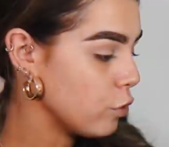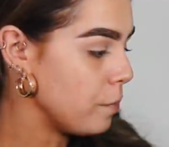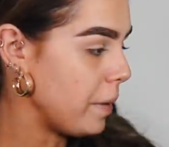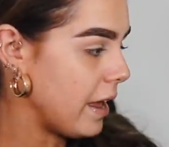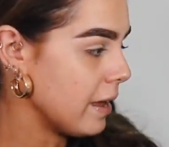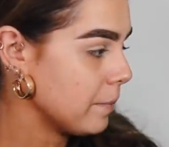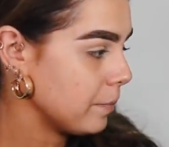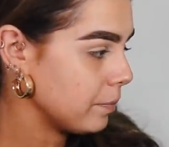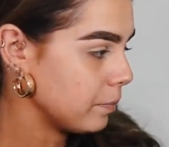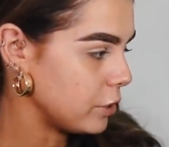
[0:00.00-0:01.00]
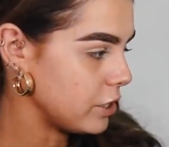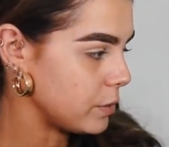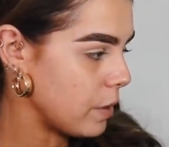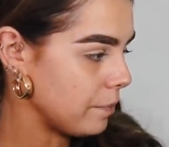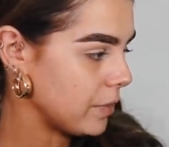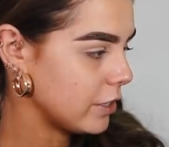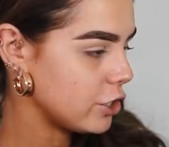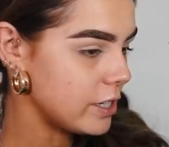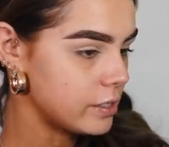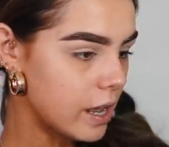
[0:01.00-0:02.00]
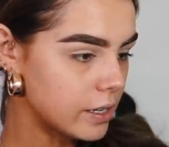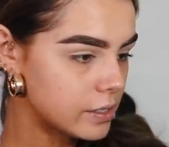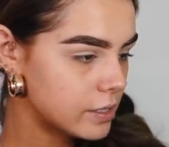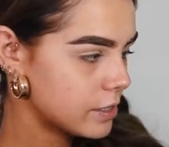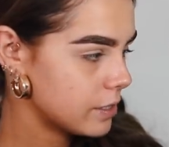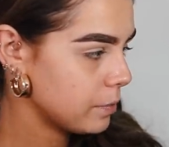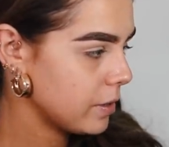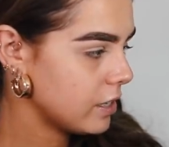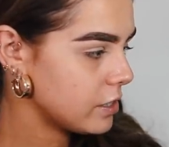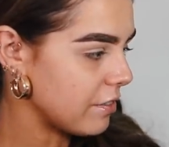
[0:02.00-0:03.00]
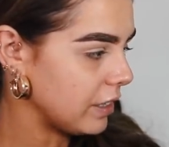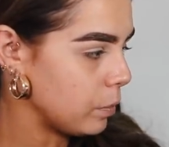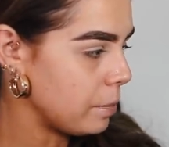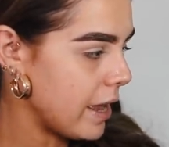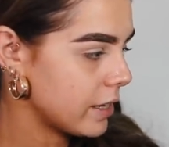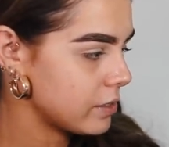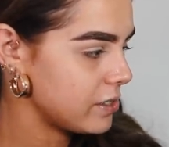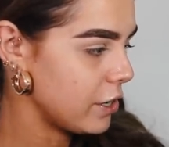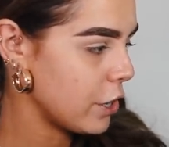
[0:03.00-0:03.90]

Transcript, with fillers: Root Beer which is this one, and cheese dust. I'm gonna have a little mix, you